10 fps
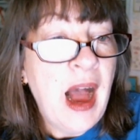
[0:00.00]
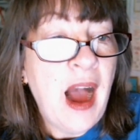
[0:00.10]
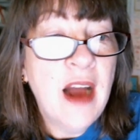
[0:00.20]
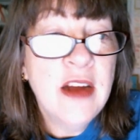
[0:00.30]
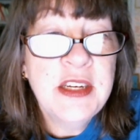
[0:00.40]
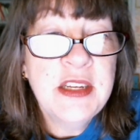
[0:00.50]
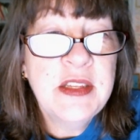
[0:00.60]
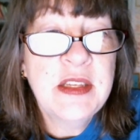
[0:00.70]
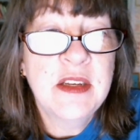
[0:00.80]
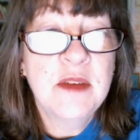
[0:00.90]

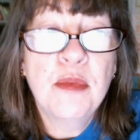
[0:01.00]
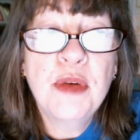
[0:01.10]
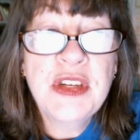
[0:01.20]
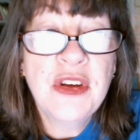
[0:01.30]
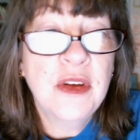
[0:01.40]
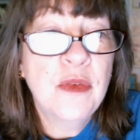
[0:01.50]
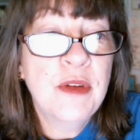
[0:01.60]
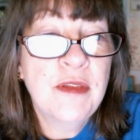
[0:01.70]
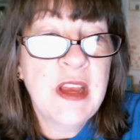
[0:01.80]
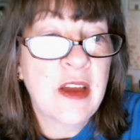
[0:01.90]
Artist Briton
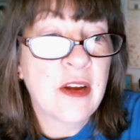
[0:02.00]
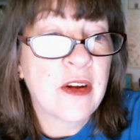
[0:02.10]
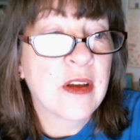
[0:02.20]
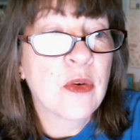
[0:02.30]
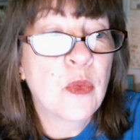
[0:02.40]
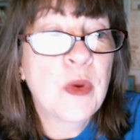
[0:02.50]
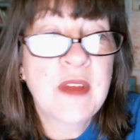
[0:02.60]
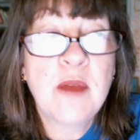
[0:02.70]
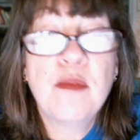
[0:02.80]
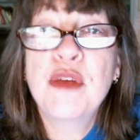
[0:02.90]
Riviere was
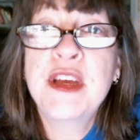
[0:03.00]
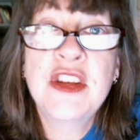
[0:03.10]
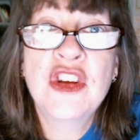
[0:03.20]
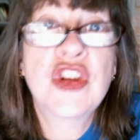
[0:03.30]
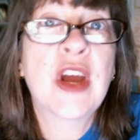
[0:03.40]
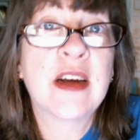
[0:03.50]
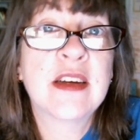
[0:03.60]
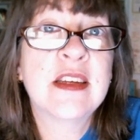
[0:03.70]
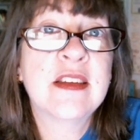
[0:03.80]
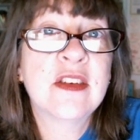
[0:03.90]
a British
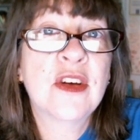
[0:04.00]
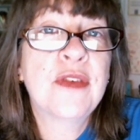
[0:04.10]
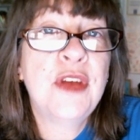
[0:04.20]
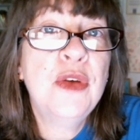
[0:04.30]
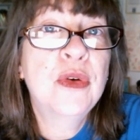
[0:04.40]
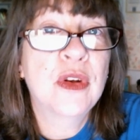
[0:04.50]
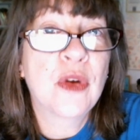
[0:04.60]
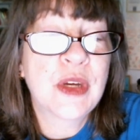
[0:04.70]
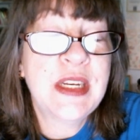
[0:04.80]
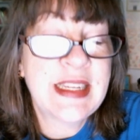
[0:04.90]
artist of
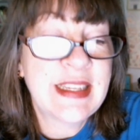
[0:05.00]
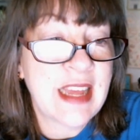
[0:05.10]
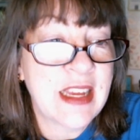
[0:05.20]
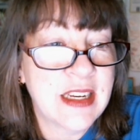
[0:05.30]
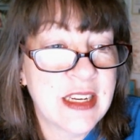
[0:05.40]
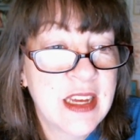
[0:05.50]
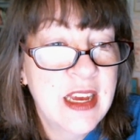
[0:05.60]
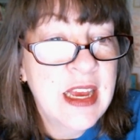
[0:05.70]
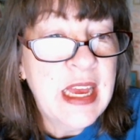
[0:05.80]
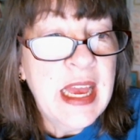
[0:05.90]
Huguenot descent.
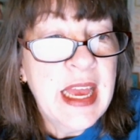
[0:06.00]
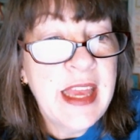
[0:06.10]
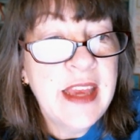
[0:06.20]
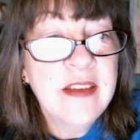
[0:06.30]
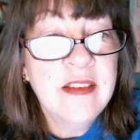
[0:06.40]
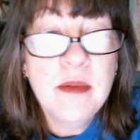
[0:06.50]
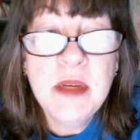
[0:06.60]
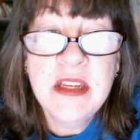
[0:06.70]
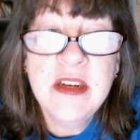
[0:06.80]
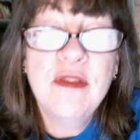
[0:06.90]
He
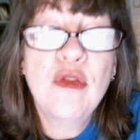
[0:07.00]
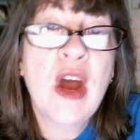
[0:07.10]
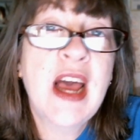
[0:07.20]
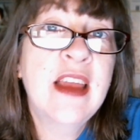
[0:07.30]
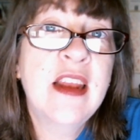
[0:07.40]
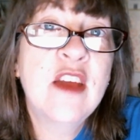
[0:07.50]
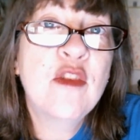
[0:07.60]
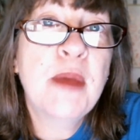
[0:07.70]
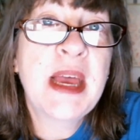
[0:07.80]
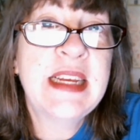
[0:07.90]
exhibited a variety
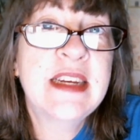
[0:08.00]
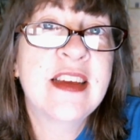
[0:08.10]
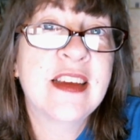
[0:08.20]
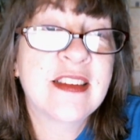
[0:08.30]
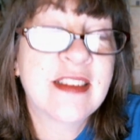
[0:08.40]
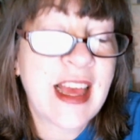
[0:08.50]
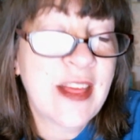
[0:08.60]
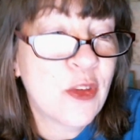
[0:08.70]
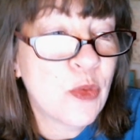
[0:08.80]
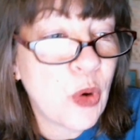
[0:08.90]
of paintings
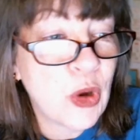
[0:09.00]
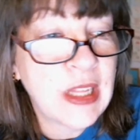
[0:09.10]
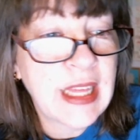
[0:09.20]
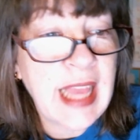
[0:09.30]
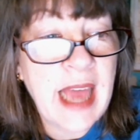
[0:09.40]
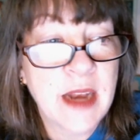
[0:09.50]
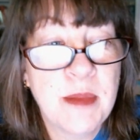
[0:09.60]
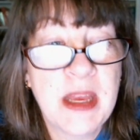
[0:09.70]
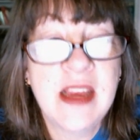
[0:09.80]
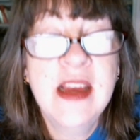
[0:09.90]
at the Royal
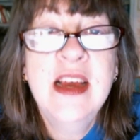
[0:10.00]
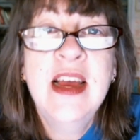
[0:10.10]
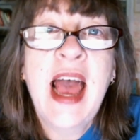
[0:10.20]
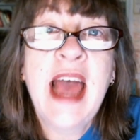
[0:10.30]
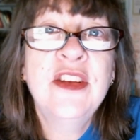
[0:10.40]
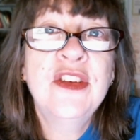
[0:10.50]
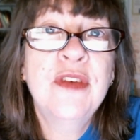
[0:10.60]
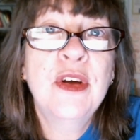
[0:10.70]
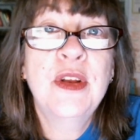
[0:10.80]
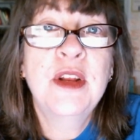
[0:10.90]
Academy and
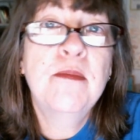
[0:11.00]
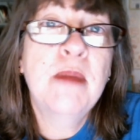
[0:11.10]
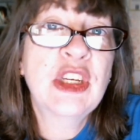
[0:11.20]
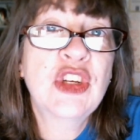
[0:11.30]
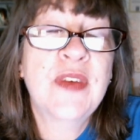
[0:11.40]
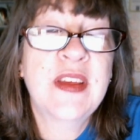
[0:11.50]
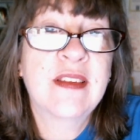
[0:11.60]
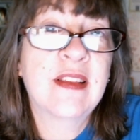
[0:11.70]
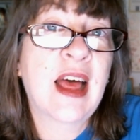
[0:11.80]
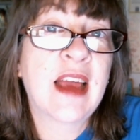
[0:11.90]
devoted much of
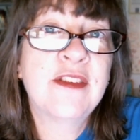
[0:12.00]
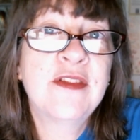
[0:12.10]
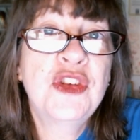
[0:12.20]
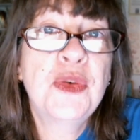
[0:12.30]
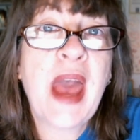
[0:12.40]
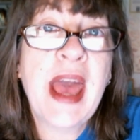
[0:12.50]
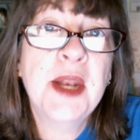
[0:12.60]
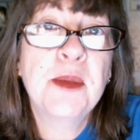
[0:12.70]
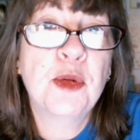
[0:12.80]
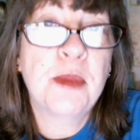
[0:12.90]
his life to
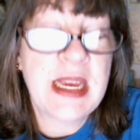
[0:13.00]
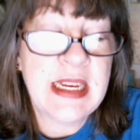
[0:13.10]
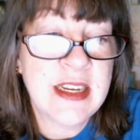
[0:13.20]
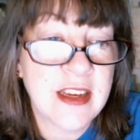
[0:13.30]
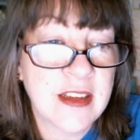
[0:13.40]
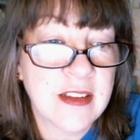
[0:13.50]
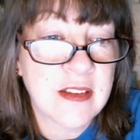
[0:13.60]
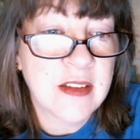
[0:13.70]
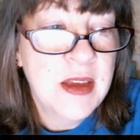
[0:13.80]
animal paintings.